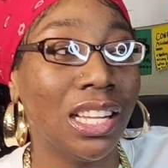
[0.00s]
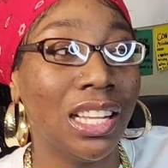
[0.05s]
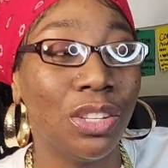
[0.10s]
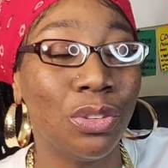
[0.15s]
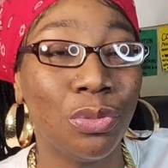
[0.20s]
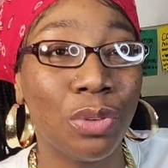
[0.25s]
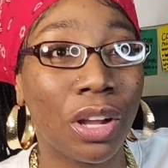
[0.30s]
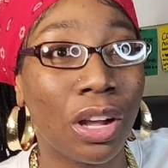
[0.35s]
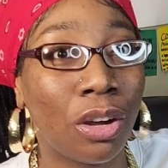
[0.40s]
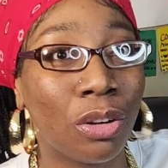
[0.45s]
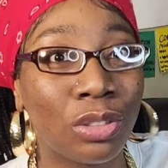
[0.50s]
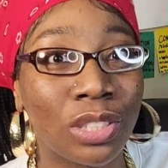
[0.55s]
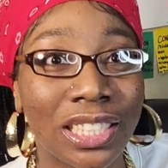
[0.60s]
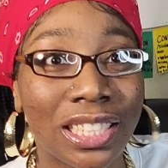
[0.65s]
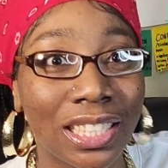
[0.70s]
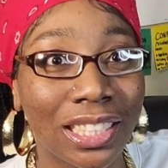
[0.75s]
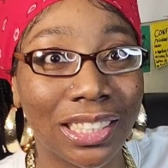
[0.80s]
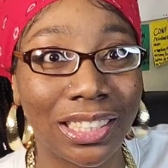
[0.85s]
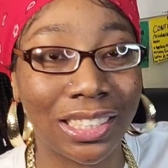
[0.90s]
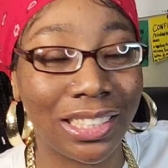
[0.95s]
You know,
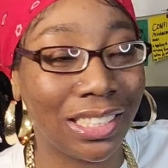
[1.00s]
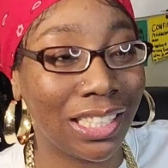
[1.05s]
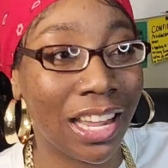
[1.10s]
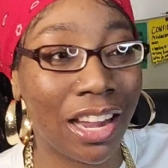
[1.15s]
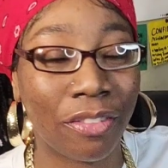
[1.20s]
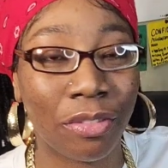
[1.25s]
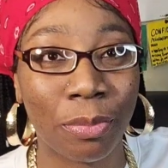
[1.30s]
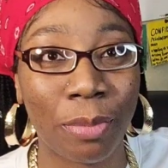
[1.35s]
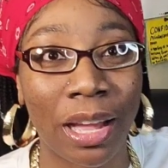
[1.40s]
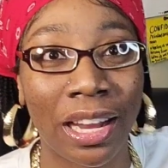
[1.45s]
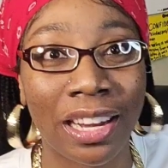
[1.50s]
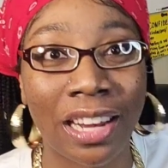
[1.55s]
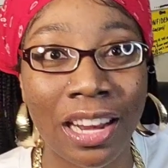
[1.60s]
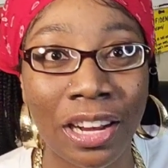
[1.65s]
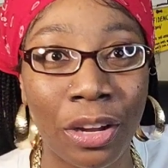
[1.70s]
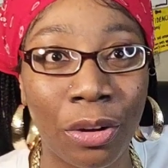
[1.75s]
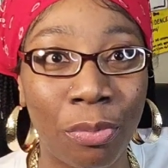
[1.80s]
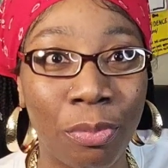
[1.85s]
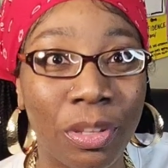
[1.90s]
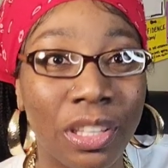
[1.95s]
silly. Everybody that
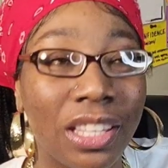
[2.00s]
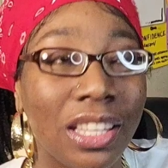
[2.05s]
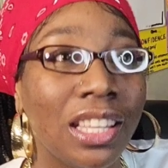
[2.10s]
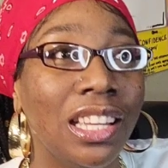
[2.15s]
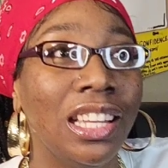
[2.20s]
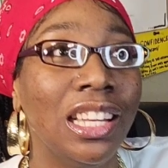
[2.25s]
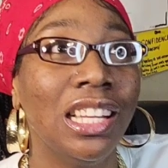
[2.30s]
know me.